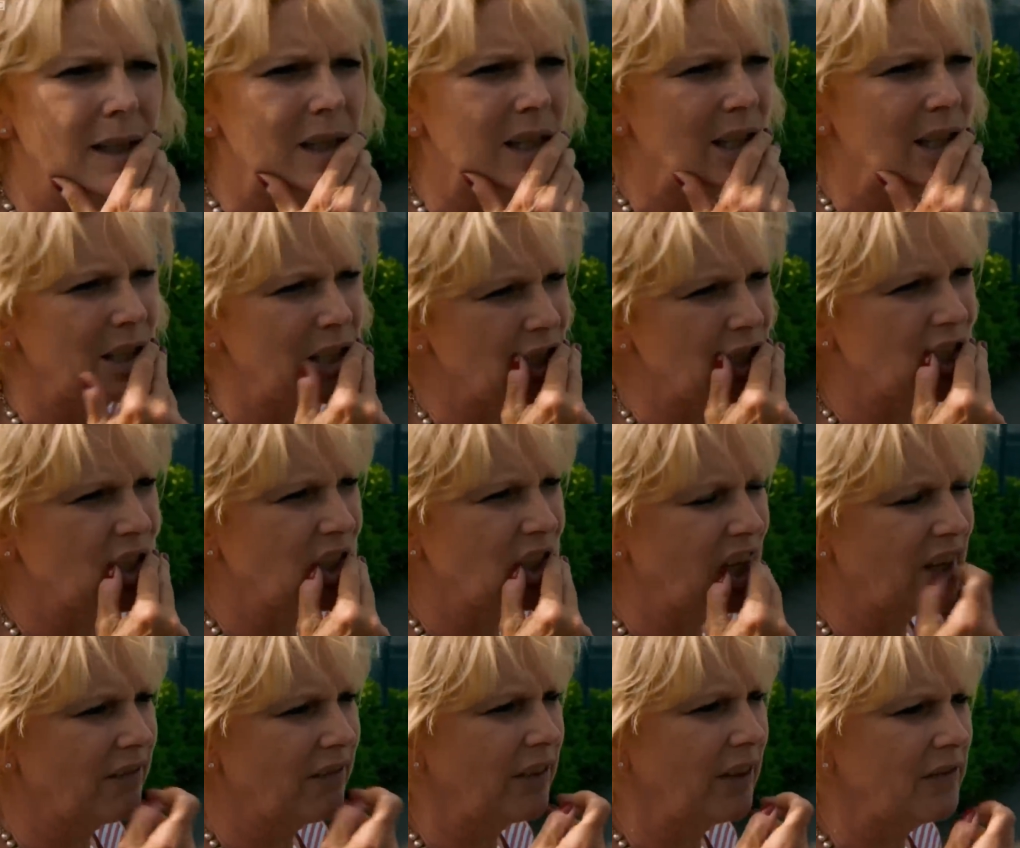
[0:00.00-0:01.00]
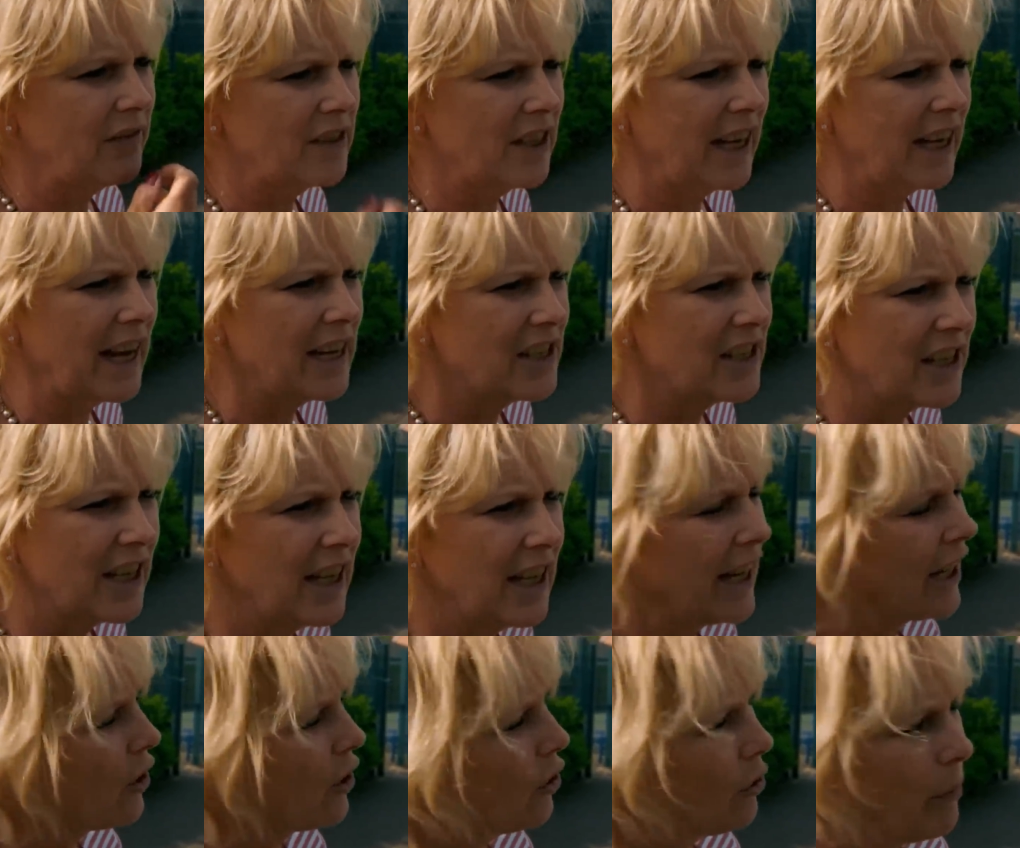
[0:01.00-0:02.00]
I think she'll get 50, 80.
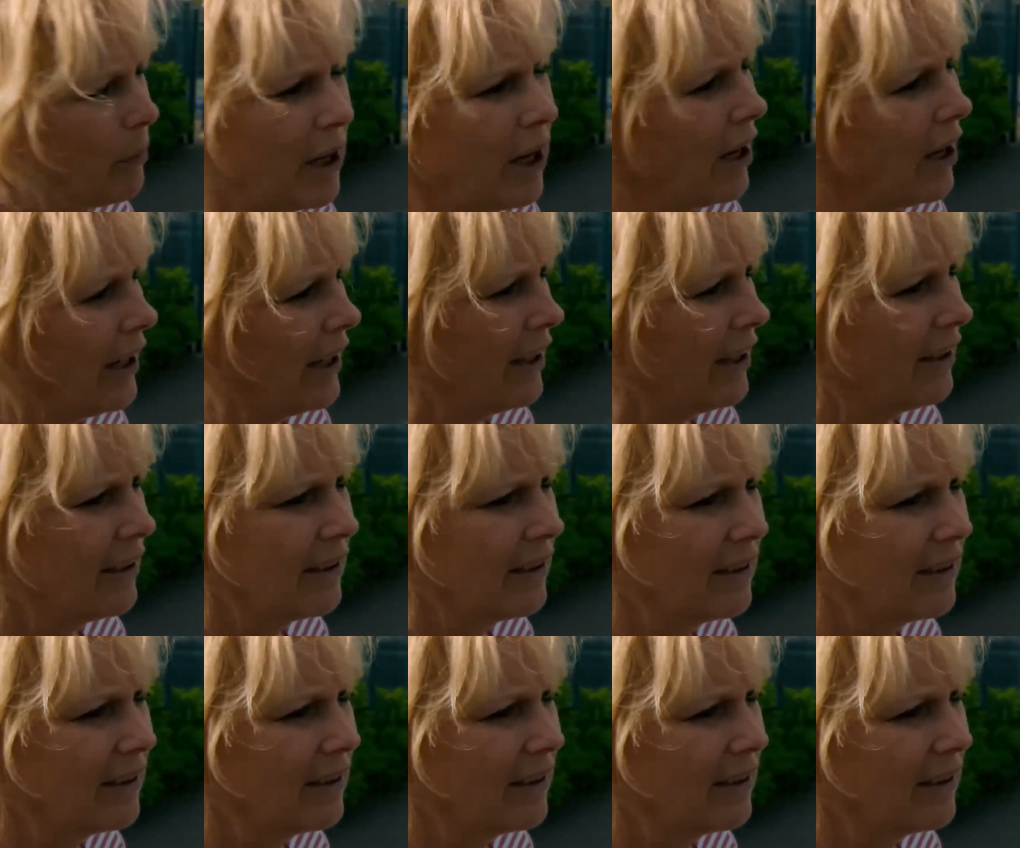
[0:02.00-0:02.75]
It could be higher.